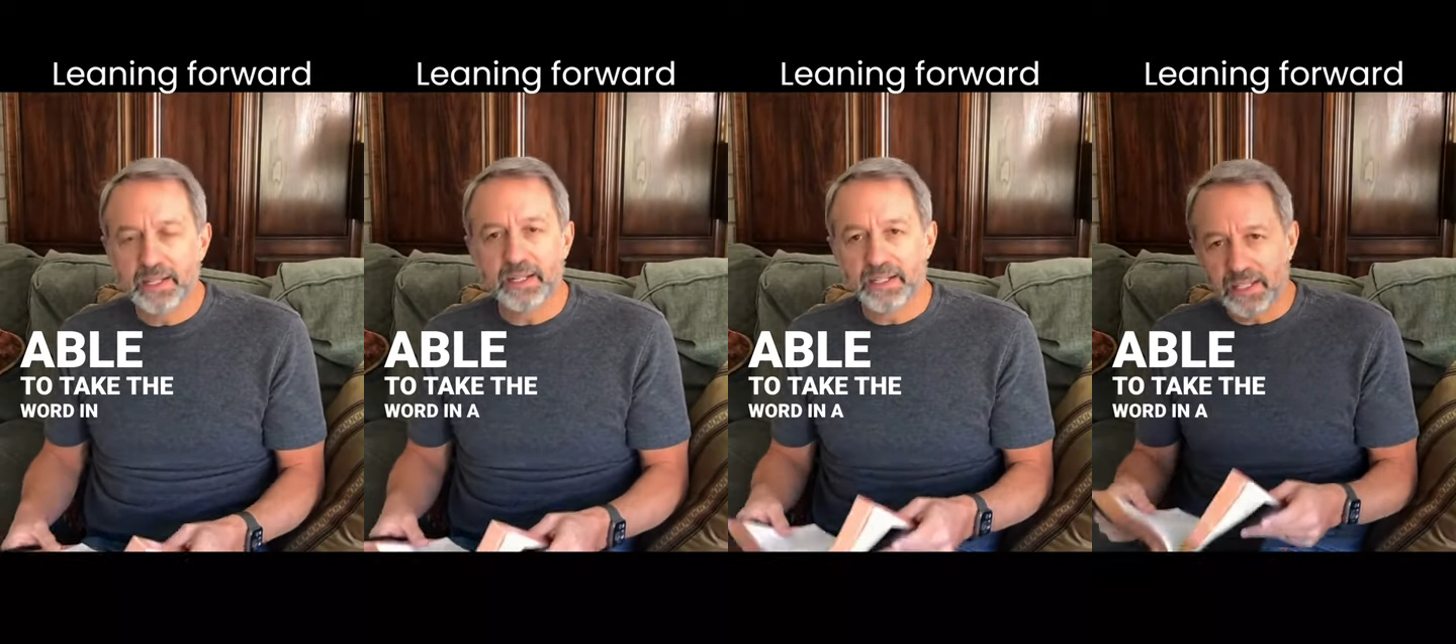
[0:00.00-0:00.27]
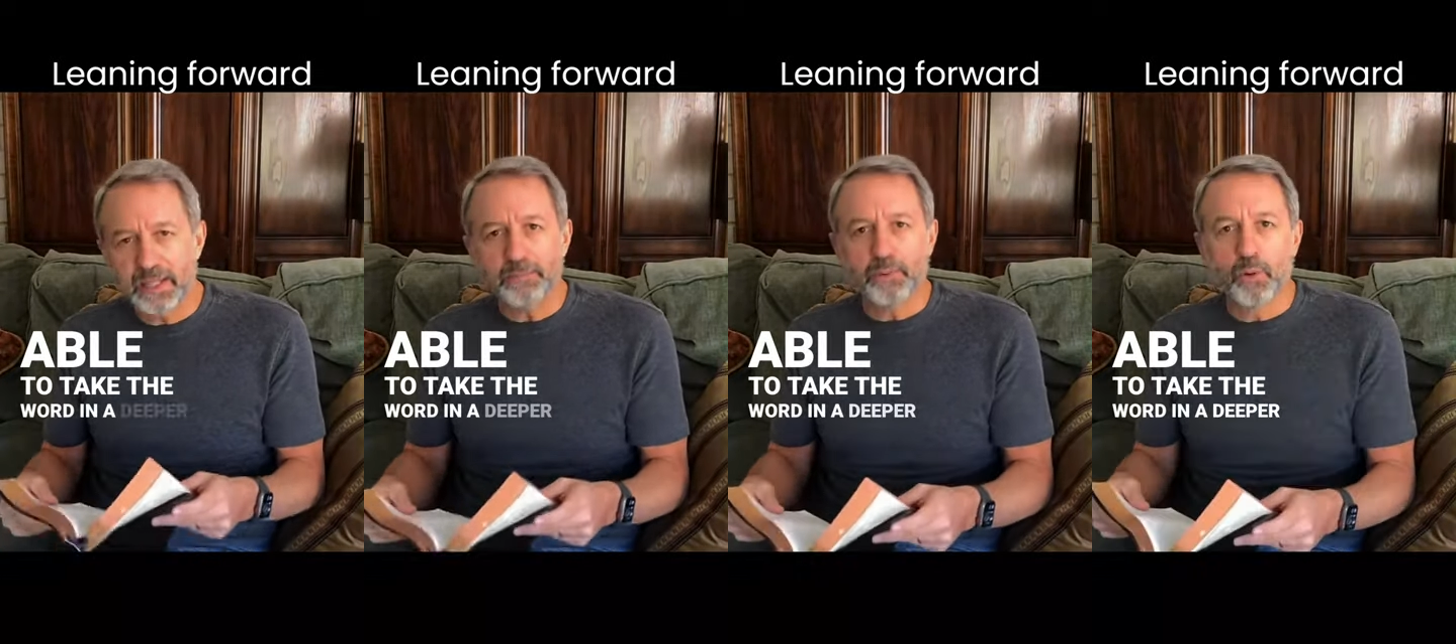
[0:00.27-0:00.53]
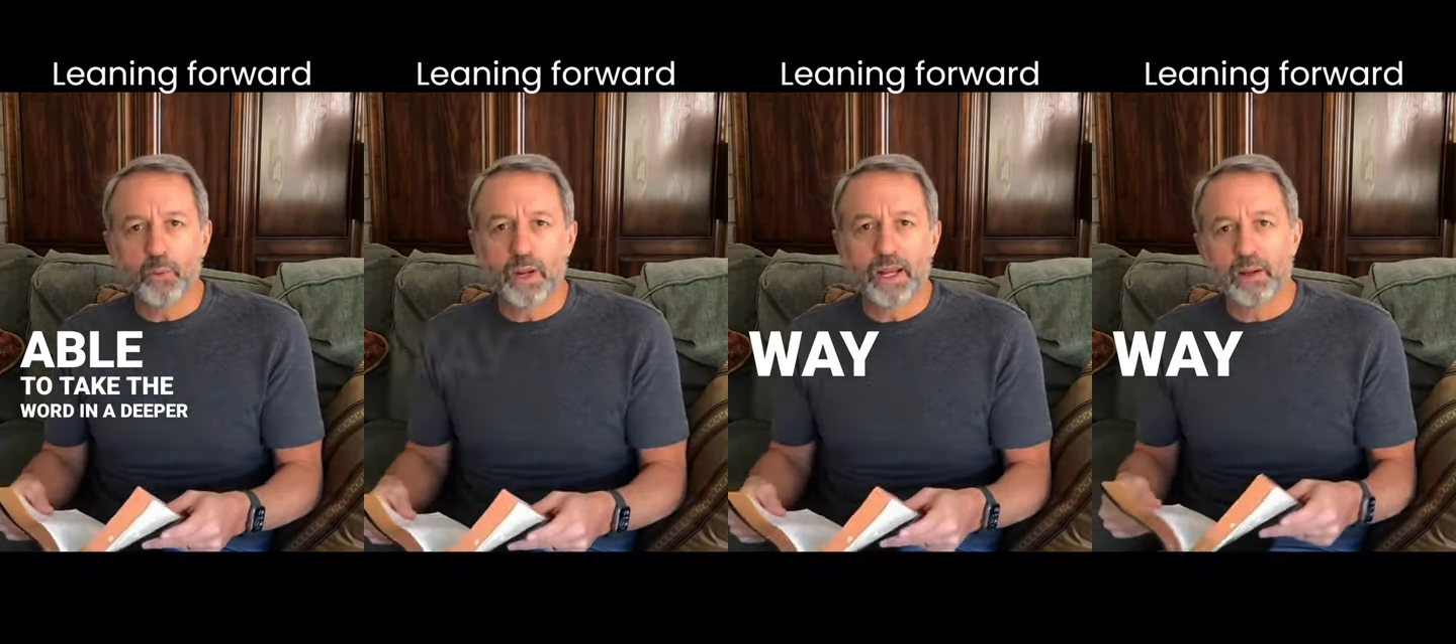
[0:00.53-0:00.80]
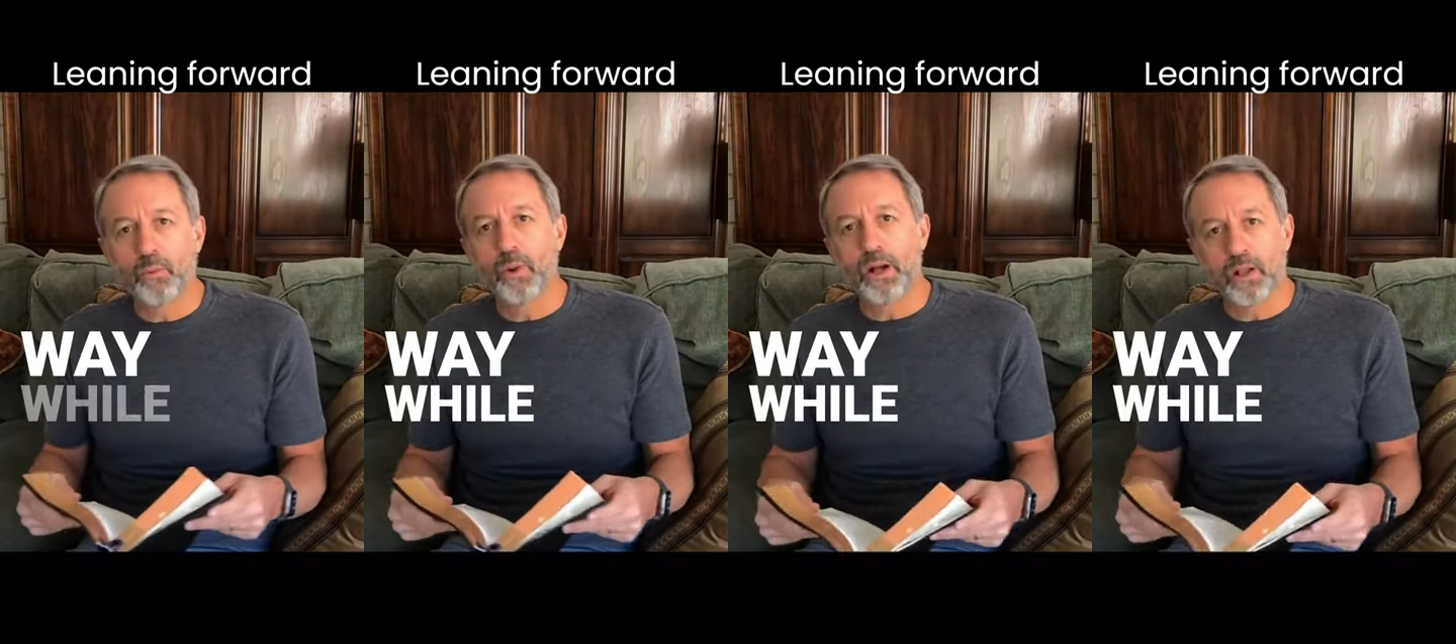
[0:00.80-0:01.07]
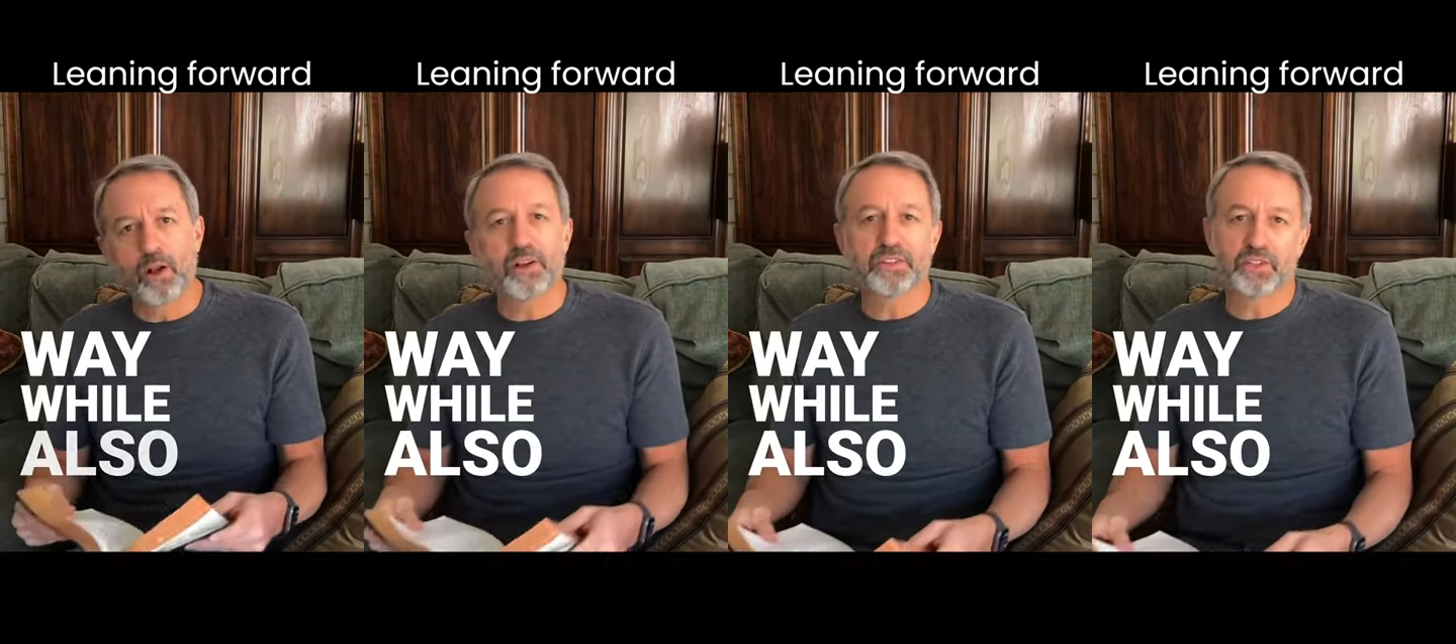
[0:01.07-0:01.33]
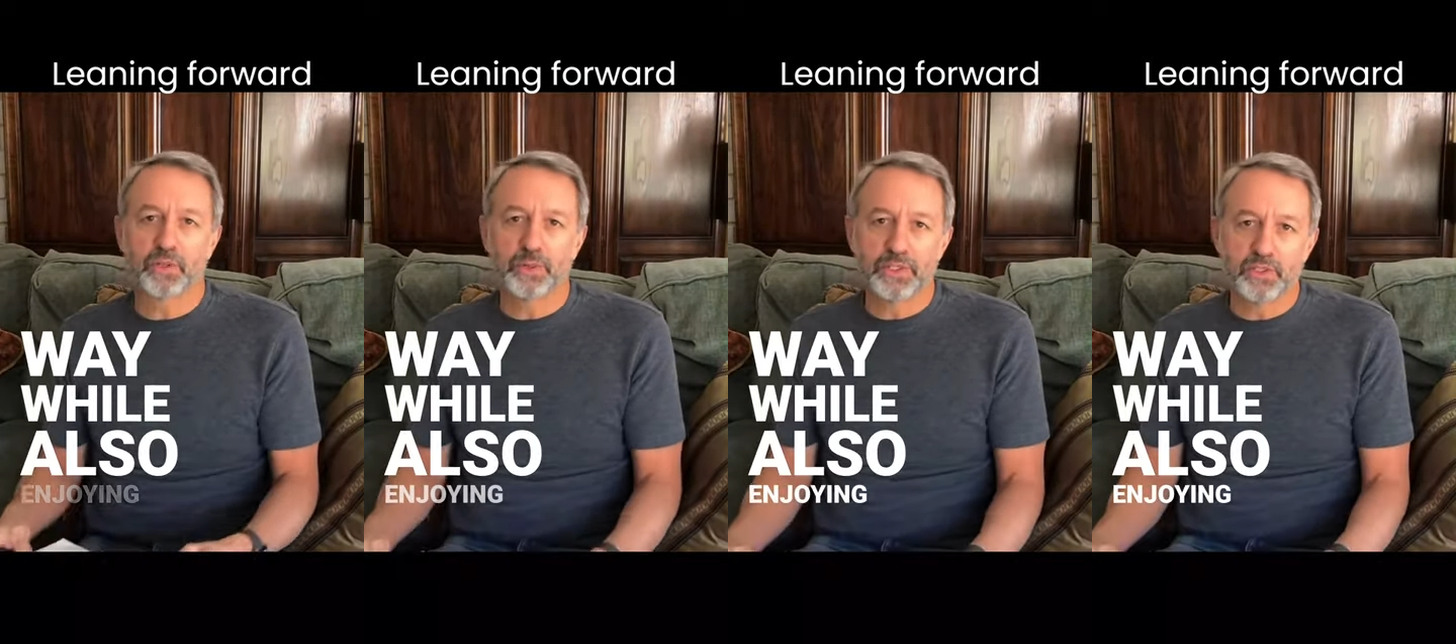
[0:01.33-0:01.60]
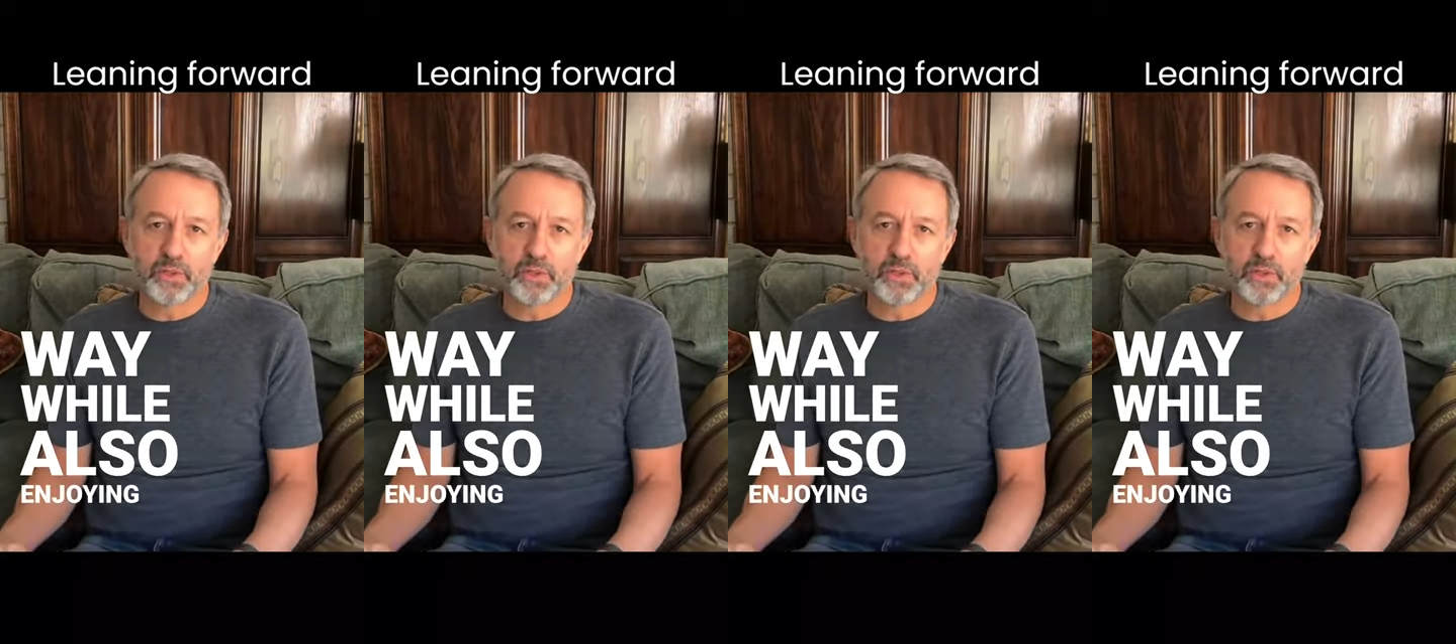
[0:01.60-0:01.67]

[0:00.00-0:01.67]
in a deeper way while also